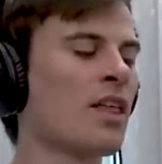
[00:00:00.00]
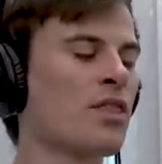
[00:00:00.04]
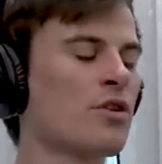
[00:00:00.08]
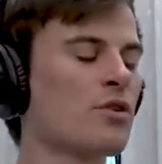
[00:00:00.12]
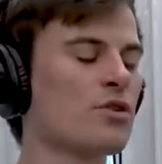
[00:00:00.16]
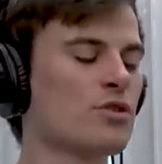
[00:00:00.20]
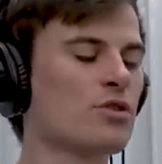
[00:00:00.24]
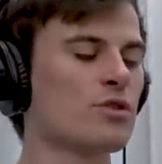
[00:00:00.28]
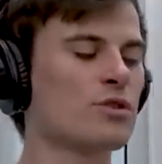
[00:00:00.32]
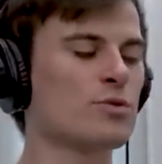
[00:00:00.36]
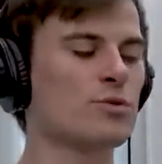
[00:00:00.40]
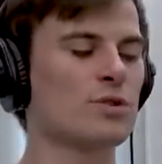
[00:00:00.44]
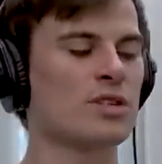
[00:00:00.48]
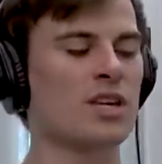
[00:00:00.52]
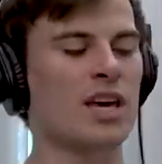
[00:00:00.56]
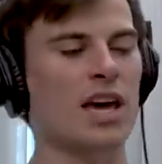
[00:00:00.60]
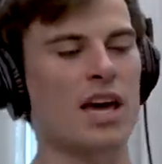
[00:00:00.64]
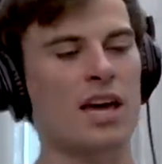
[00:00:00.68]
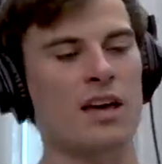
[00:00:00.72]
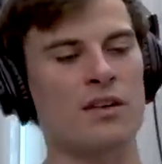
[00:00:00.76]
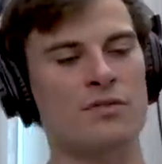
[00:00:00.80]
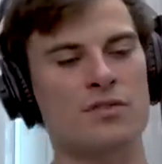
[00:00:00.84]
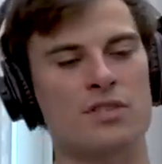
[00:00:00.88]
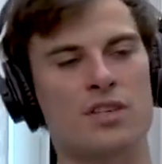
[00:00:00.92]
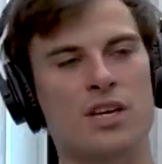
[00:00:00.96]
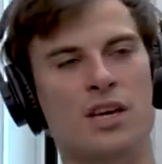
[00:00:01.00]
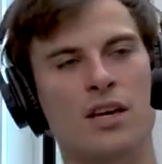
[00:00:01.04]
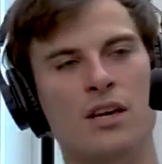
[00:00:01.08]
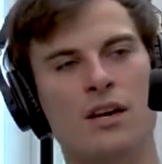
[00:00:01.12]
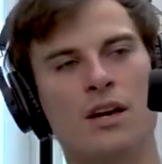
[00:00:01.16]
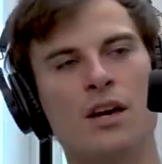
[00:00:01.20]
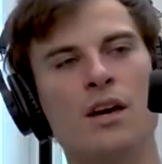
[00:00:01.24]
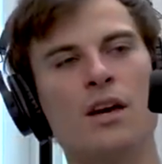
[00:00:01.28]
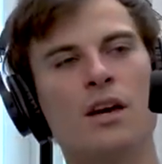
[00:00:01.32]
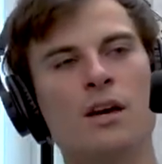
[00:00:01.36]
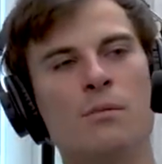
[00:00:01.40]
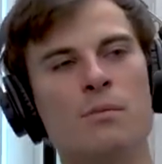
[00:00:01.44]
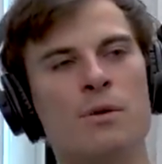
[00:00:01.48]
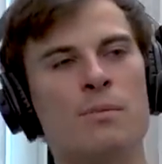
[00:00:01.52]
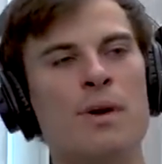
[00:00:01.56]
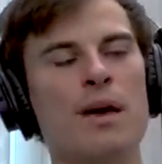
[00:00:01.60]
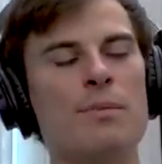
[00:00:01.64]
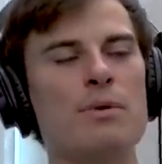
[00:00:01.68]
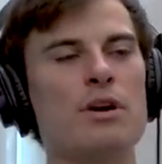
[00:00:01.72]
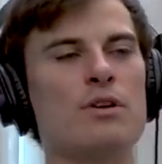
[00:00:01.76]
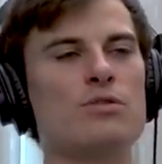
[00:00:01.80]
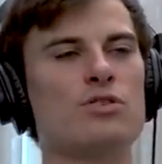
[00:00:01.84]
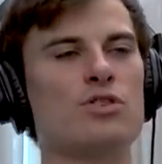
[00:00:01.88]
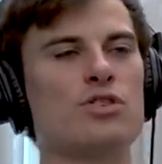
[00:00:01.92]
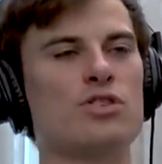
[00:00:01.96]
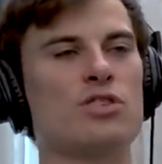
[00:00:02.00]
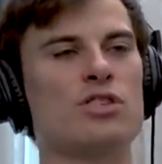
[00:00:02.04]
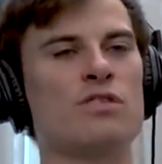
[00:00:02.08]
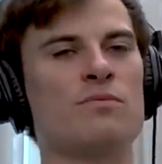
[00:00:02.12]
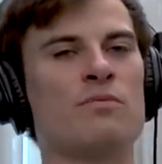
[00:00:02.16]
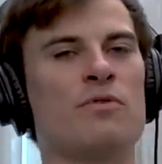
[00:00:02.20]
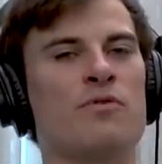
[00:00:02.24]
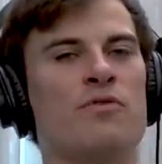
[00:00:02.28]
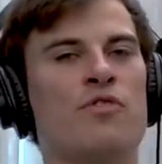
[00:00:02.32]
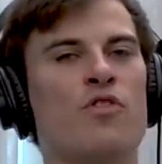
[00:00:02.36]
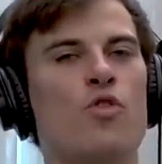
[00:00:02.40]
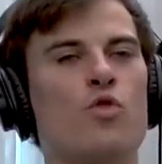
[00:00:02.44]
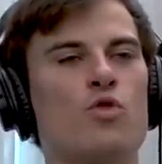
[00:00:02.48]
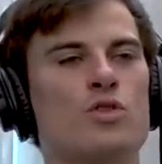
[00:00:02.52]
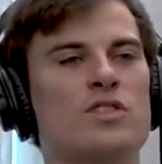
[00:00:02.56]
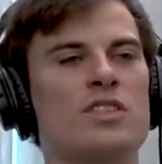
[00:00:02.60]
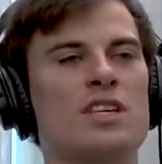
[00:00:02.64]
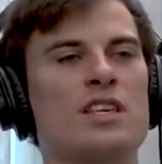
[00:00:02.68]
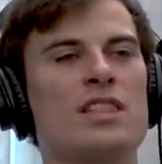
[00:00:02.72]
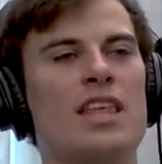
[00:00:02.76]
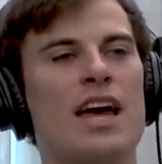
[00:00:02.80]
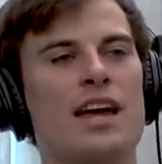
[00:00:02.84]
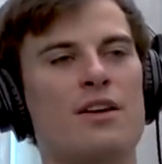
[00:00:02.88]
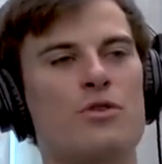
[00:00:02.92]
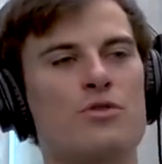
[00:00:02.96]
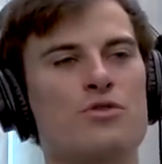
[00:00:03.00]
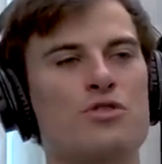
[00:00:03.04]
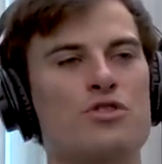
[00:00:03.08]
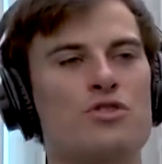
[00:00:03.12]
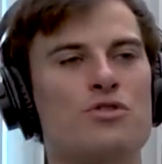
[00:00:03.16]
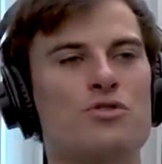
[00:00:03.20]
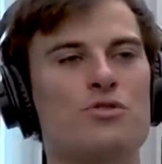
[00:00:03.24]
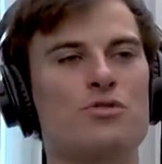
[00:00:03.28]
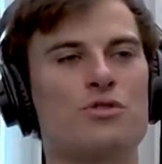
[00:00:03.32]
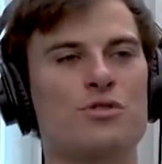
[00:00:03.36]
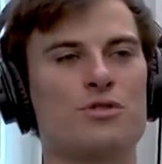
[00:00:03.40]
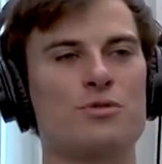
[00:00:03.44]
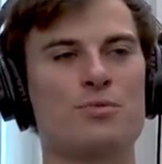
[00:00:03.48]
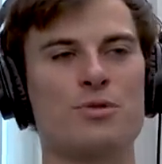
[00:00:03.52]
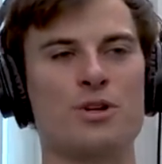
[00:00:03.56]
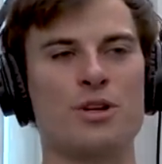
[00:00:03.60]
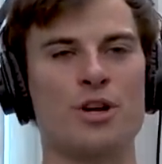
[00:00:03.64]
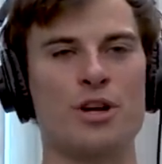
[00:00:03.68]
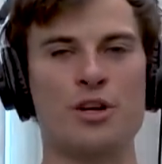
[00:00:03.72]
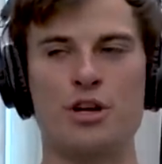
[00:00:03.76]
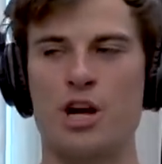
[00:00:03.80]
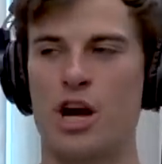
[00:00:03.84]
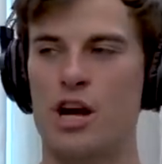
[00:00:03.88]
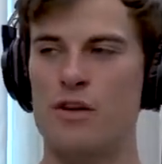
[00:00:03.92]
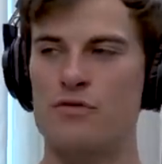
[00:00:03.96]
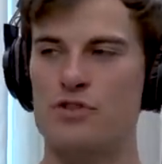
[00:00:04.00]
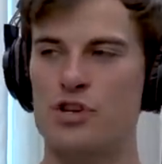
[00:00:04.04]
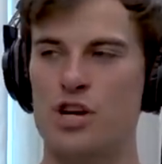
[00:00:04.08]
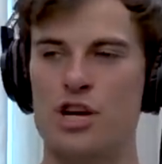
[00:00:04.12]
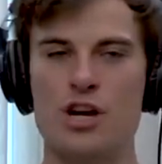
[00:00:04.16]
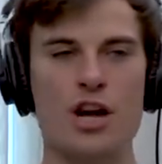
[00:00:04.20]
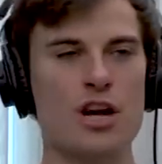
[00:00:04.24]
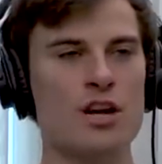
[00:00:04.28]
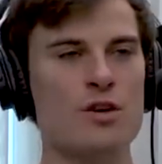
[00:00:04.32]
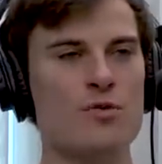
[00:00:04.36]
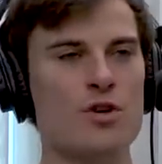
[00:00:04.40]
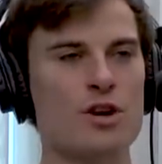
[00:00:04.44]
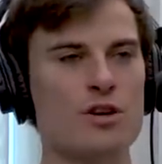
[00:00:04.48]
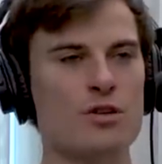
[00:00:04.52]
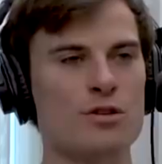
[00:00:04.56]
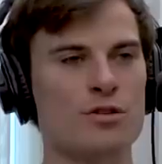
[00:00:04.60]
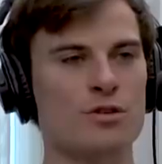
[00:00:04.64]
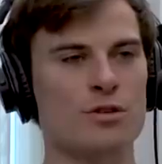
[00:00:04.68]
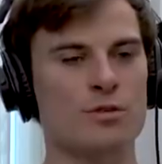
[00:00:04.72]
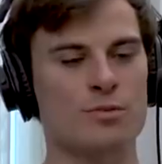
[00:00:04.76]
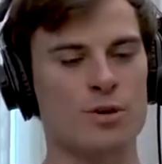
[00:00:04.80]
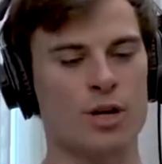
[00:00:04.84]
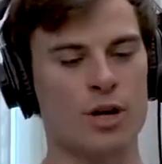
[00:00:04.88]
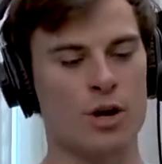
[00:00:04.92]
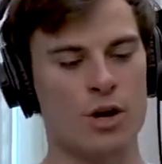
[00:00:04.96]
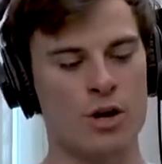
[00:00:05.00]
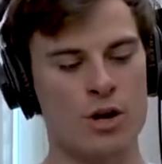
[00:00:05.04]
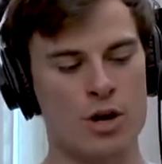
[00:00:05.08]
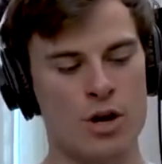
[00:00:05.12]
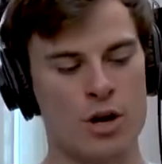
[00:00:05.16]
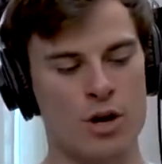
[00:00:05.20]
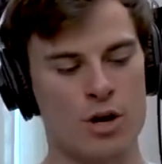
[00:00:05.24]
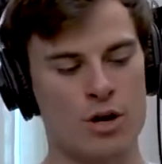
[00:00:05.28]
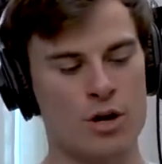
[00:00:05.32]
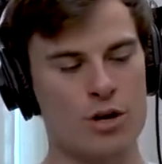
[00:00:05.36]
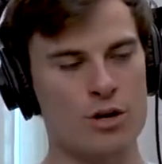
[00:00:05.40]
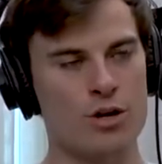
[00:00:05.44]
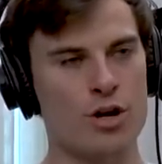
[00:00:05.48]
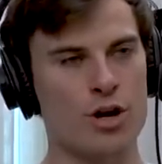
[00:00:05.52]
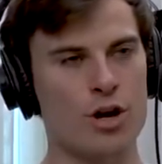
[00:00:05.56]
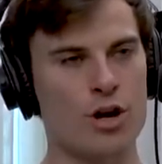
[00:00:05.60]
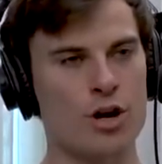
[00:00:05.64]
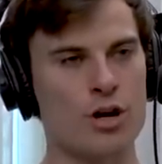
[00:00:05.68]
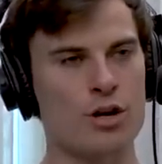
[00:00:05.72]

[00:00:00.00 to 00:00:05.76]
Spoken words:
I thought yours was KFC, but maybe I was just enforcing that on you, just being like KFC. Anyone? And you're just like, okay.